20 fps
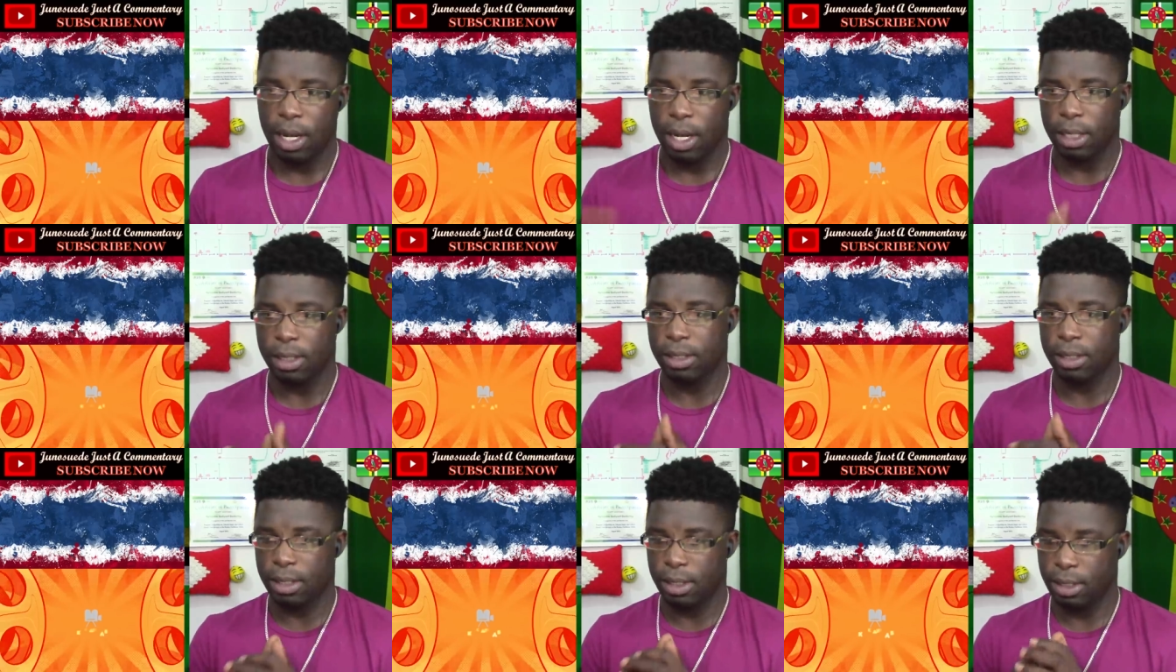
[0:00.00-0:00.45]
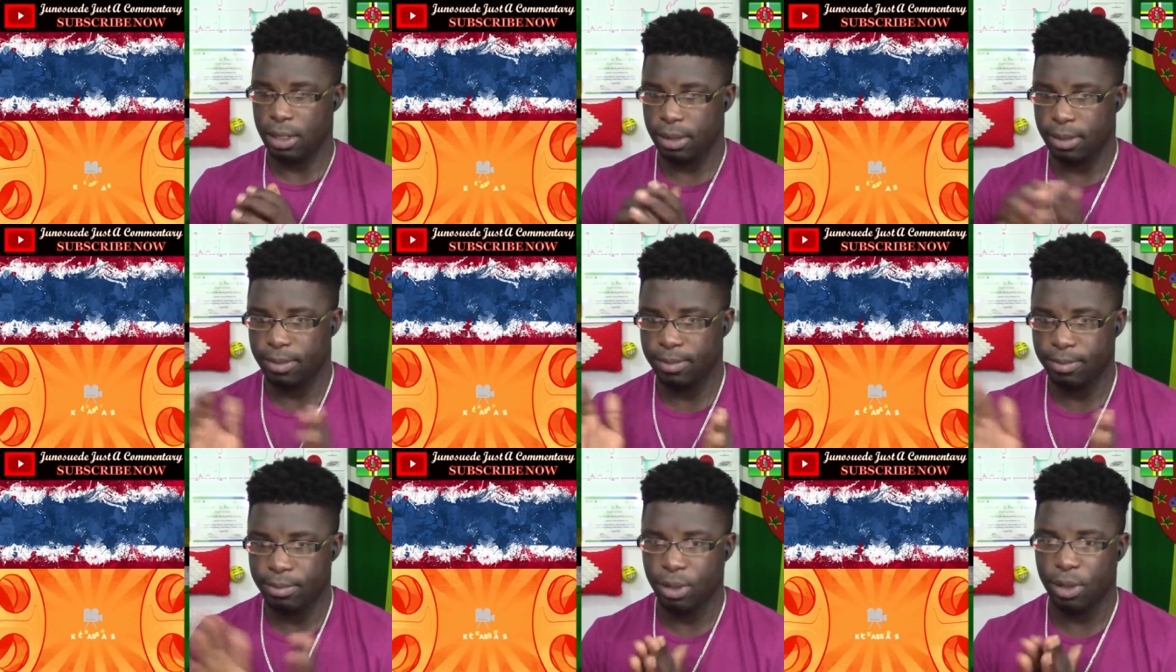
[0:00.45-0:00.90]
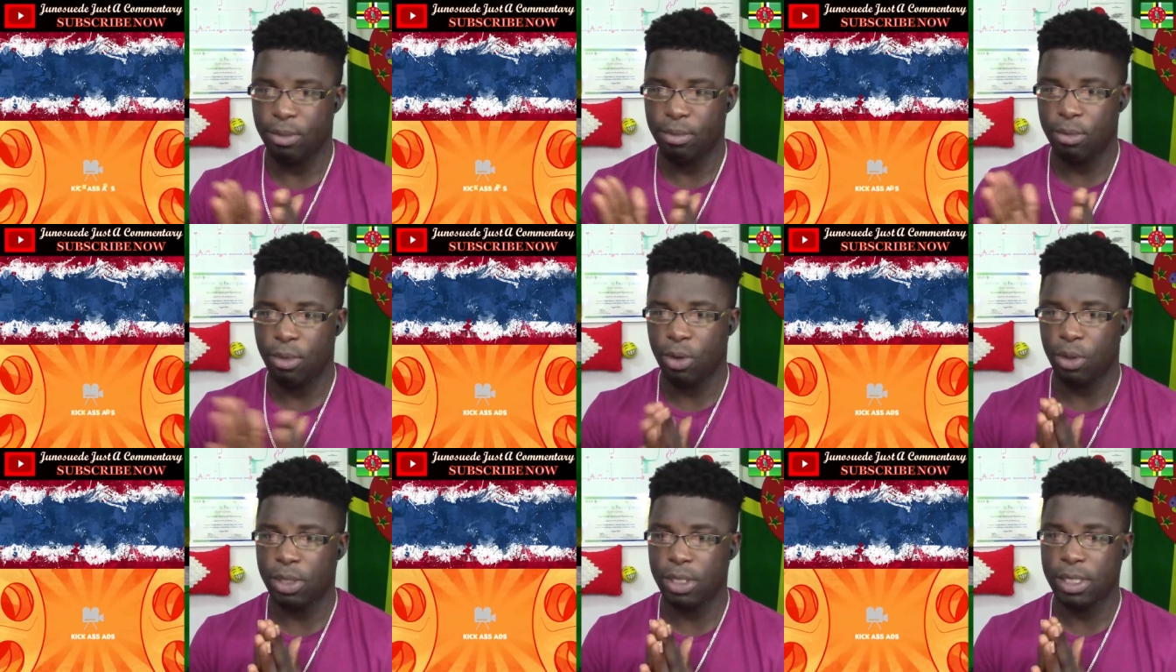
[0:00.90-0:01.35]
Let's see.
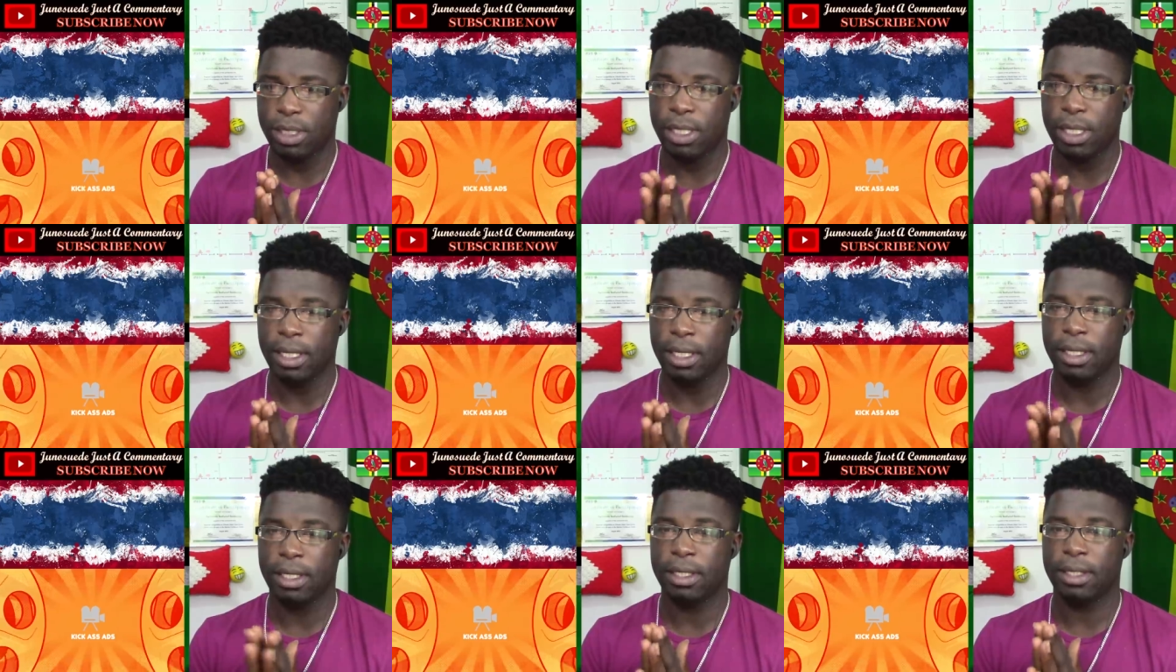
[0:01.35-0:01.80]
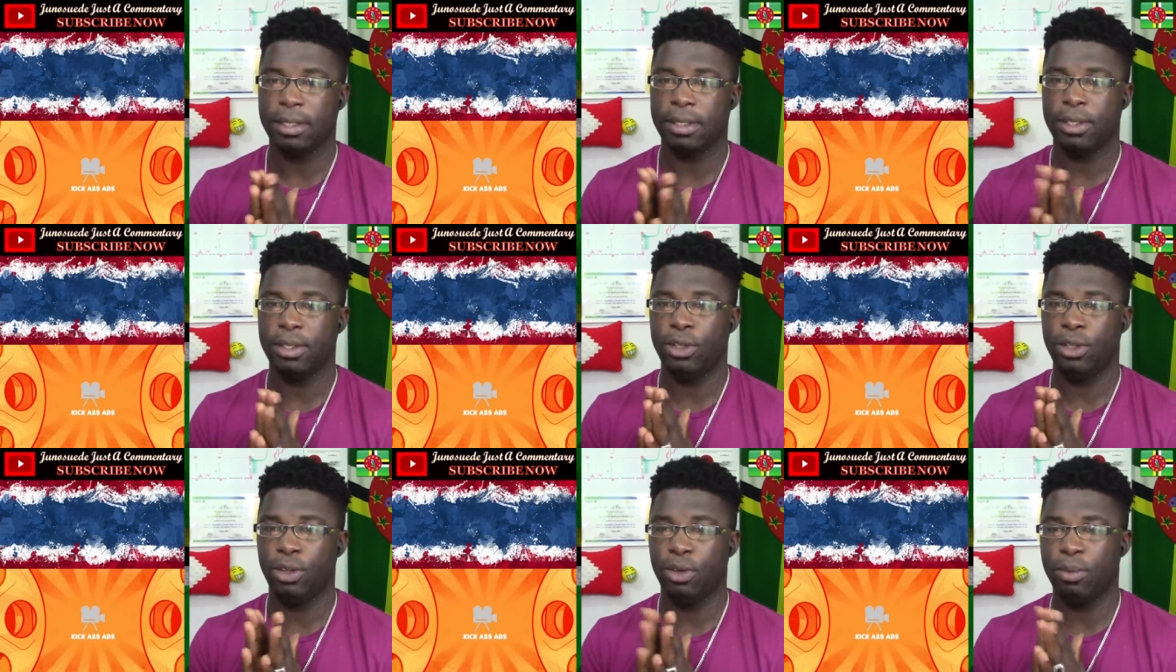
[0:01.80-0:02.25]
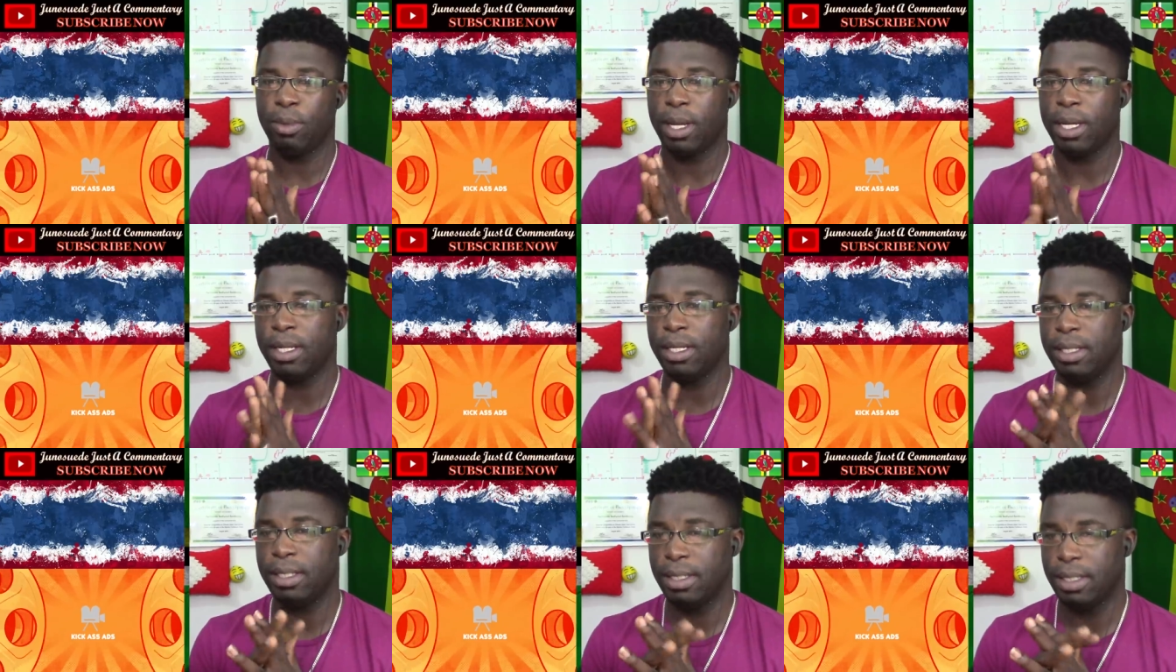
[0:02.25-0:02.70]
Promoting
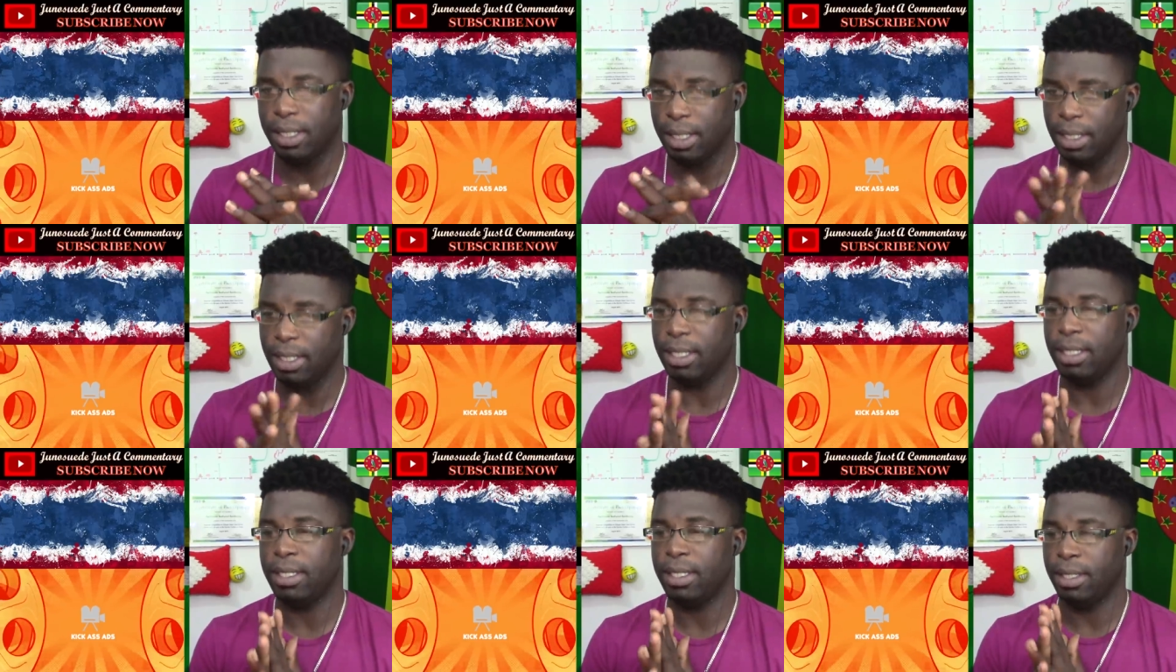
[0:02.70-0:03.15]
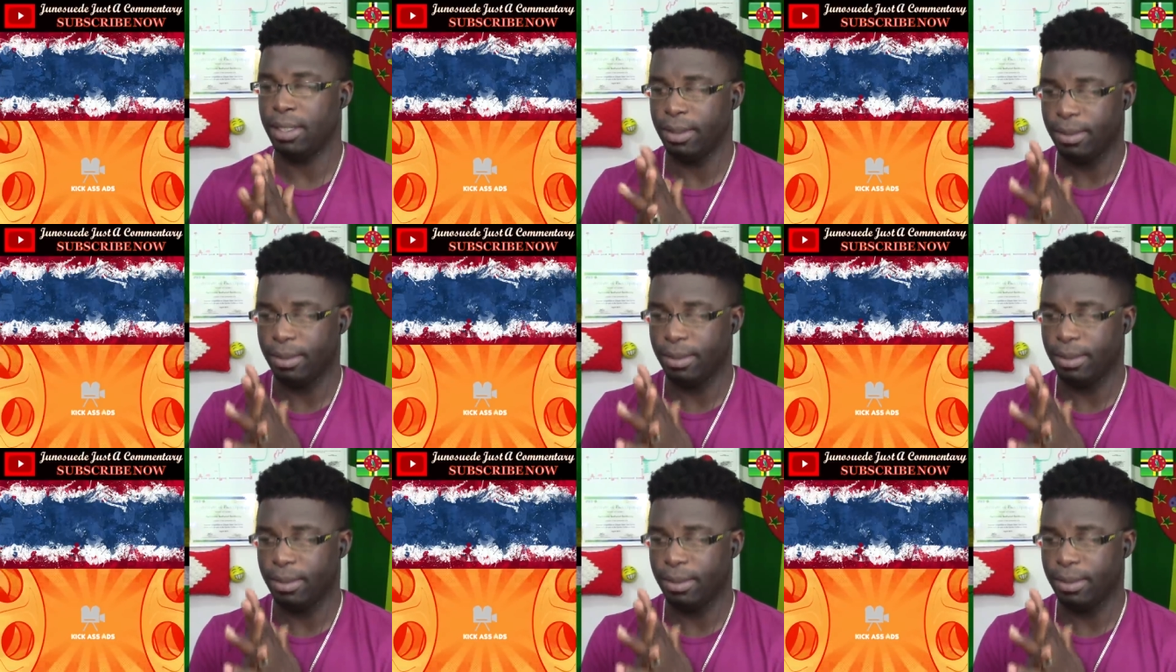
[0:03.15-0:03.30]
human dignity.